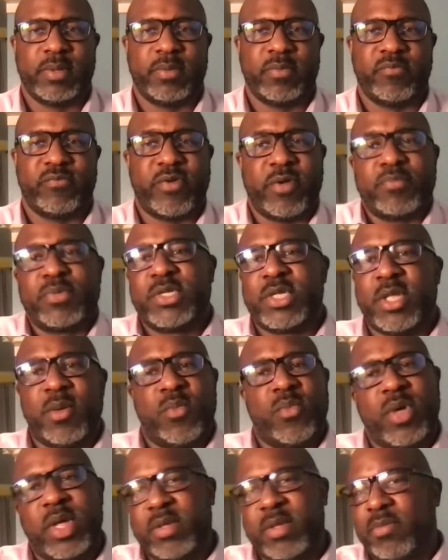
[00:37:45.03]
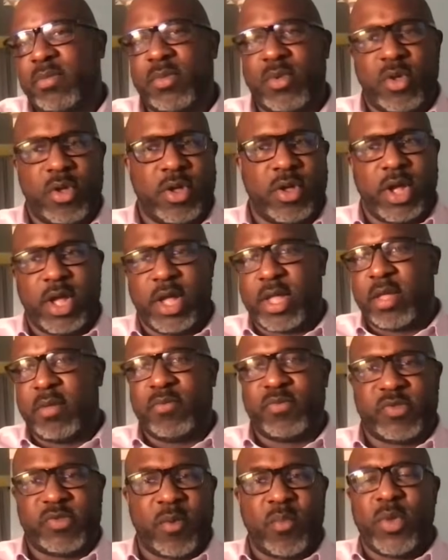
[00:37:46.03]
from someone or
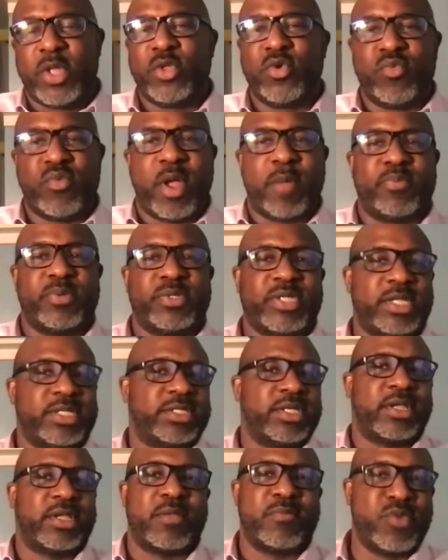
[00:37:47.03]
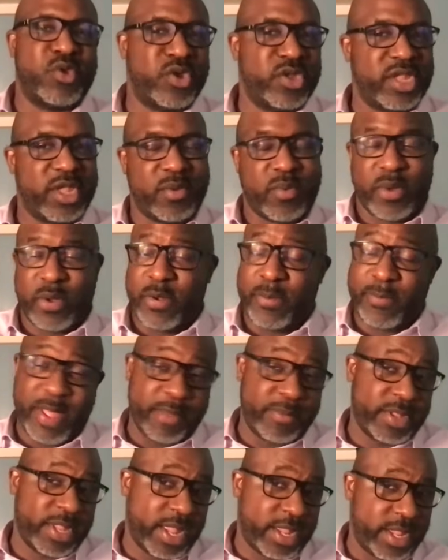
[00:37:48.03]
someone who represents a community where
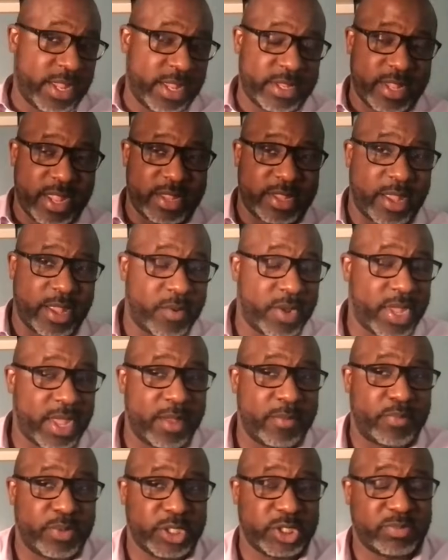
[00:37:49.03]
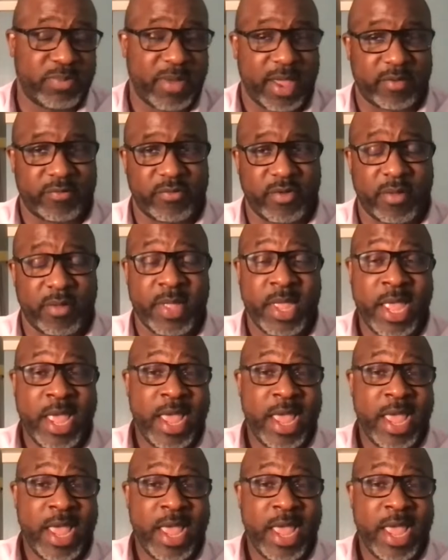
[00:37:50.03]
maybe they didn't think they were getting pushback from.